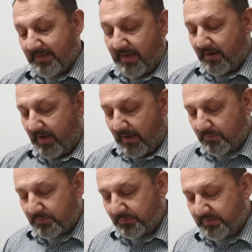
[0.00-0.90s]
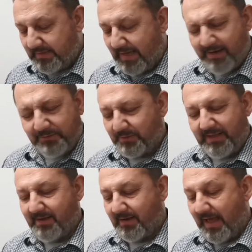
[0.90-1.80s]
How could
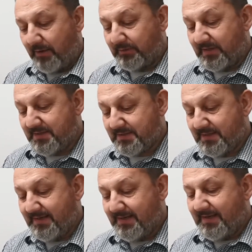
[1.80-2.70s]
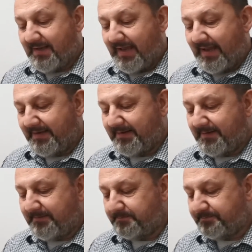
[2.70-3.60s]
He allow this? And
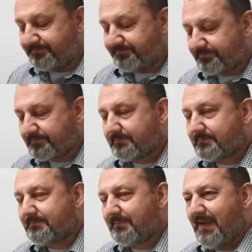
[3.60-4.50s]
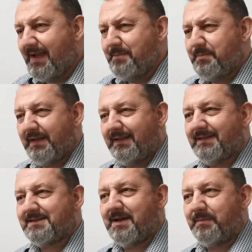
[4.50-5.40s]
I'm bringing
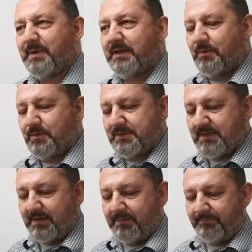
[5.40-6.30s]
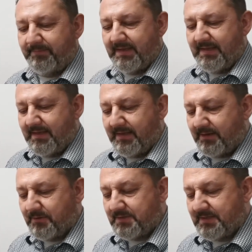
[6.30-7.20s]
this up because
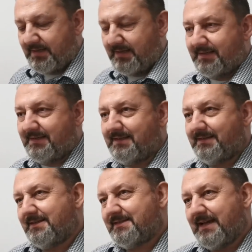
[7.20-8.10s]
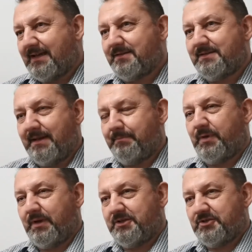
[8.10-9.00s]
the second
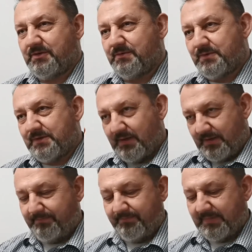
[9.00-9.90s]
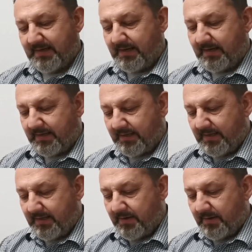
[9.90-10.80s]
temple in Jerusalem
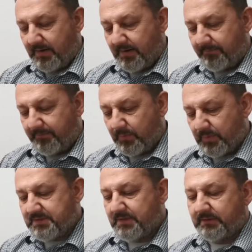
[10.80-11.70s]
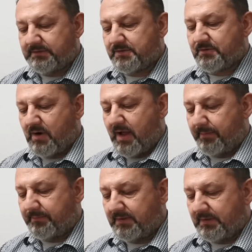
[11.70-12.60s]
was not
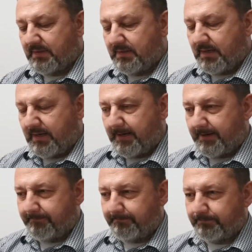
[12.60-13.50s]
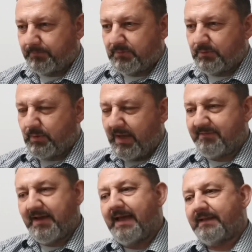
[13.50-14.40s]
described to
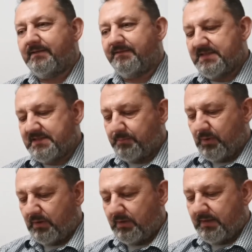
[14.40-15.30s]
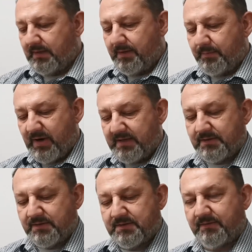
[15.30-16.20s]
have had the visible
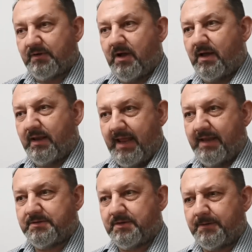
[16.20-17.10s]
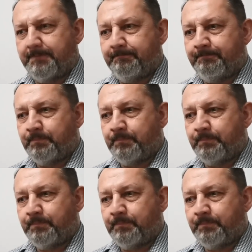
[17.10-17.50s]
presence of God enter.